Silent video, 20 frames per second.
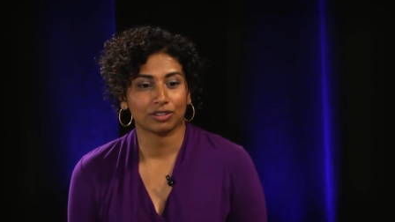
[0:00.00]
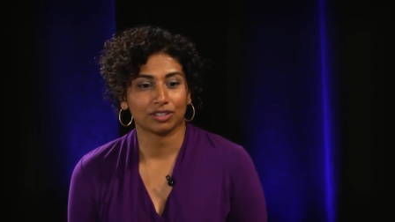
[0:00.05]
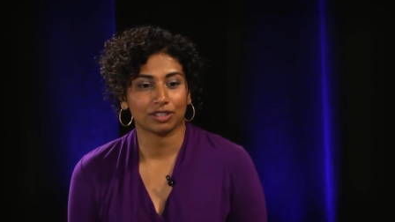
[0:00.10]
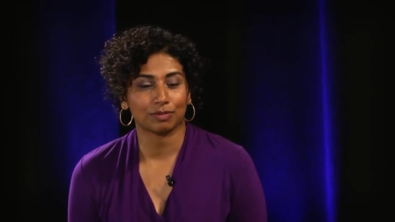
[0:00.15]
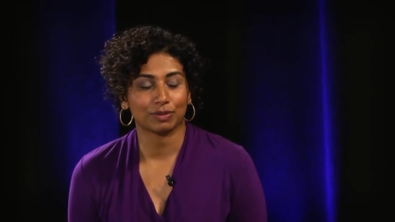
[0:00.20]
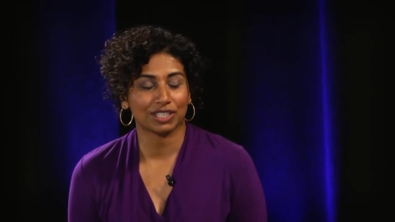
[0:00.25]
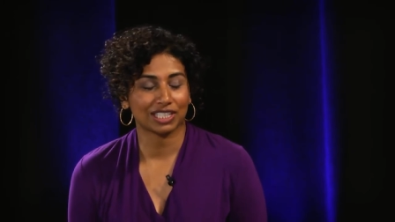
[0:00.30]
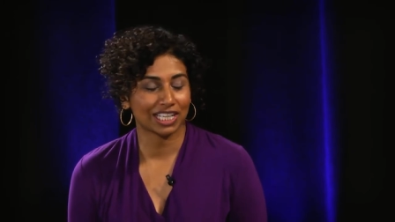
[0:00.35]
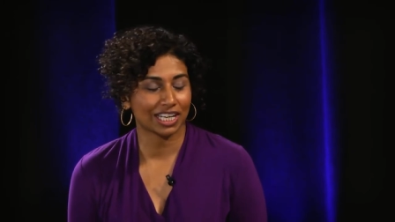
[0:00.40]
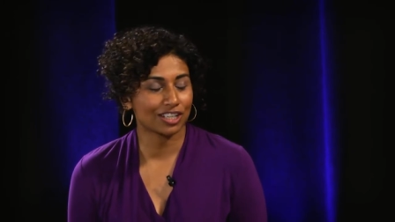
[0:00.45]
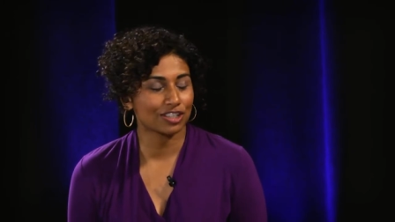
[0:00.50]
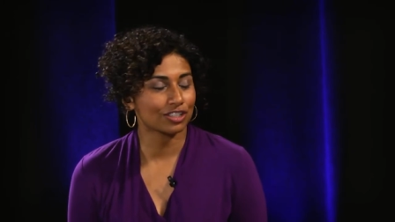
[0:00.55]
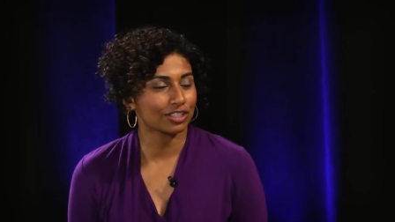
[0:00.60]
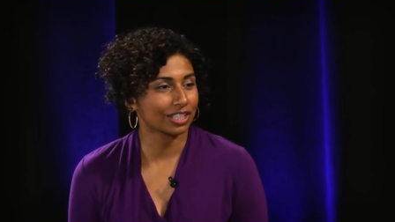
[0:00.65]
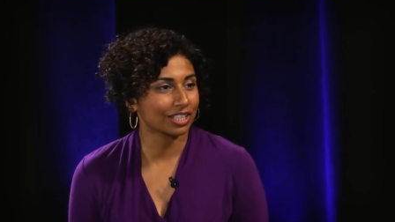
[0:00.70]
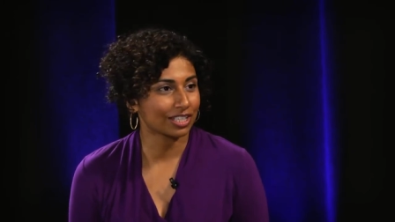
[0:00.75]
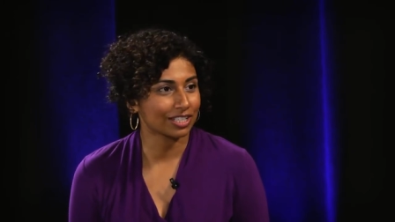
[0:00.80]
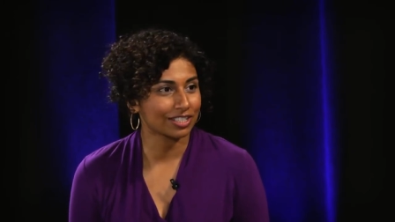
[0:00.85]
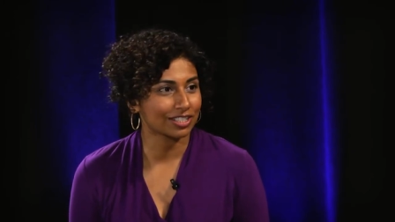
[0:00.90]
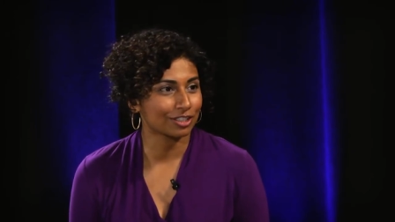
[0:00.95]

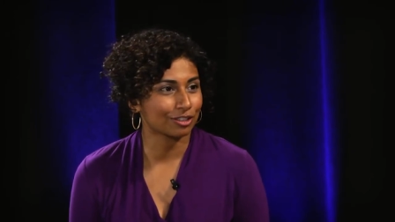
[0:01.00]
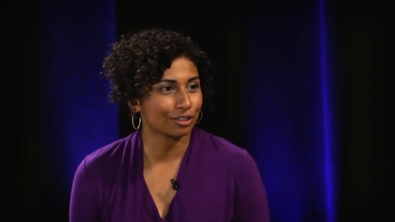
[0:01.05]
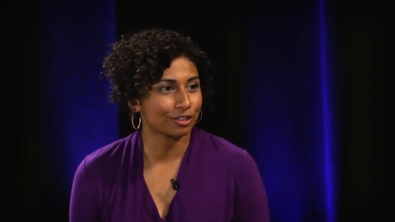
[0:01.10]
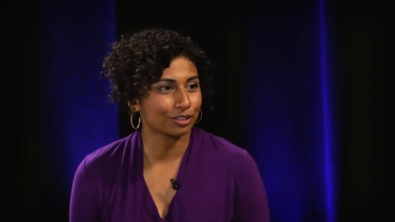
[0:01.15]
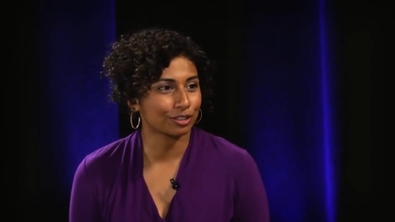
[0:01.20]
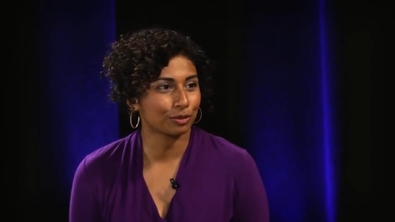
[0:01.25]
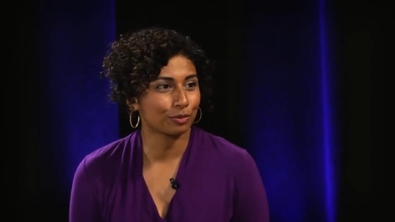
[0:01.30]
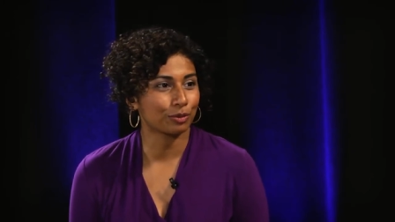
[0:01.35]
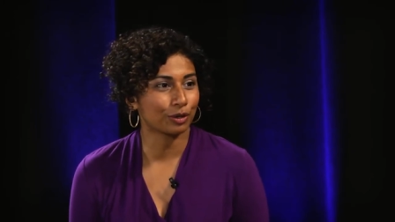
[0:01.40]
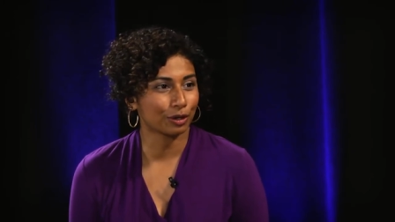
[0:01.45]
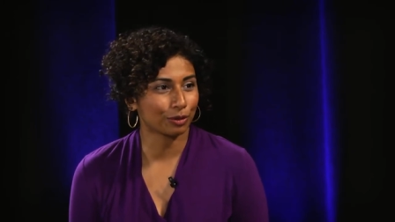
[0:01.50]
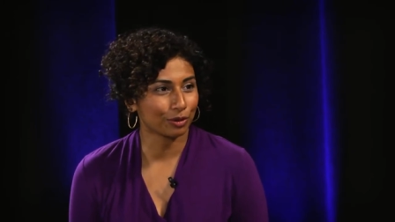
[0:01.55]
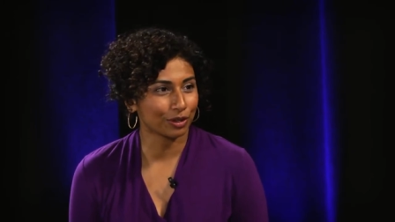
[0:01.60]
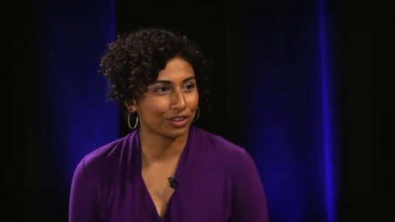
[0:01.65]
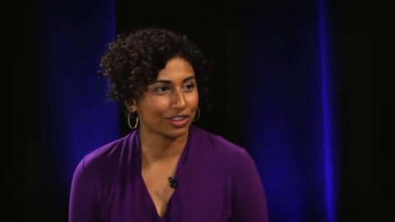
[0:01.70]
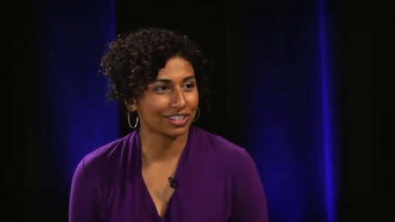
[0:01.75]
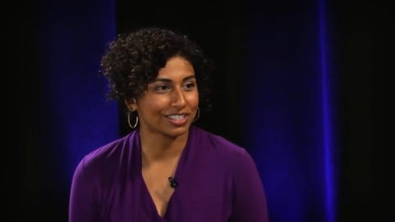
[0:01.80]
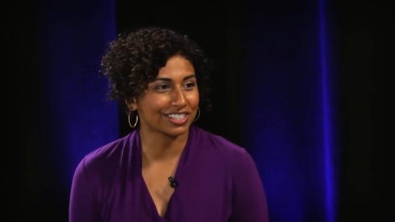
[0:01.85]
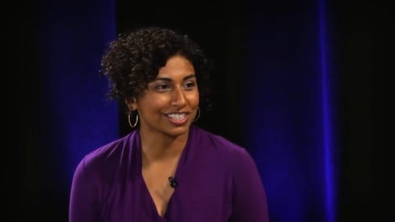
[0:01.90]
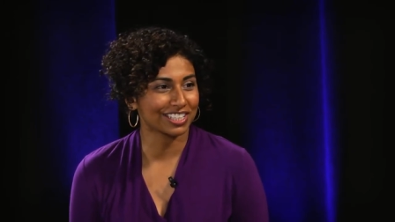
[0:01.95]
substantially easier to work
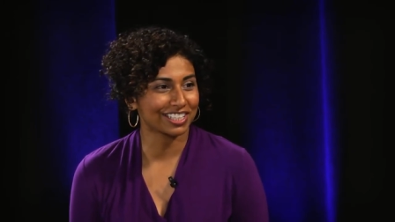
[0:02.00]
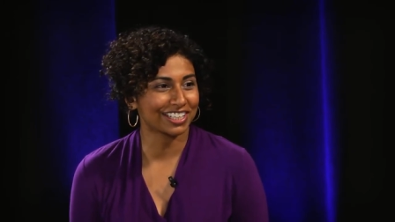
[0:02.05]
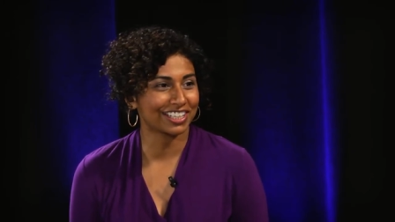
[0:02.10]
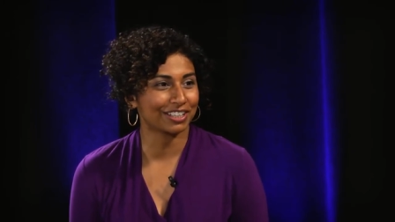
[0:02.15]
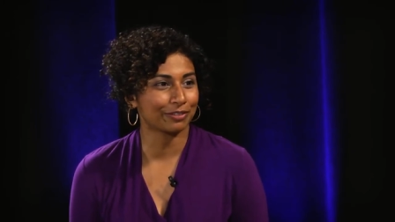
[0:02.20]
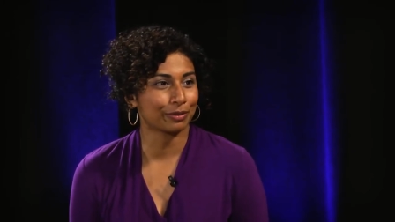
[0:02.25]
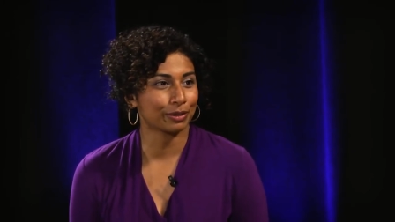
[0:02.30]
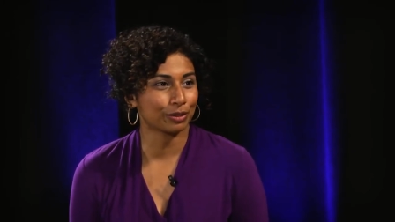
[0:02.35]
with the city.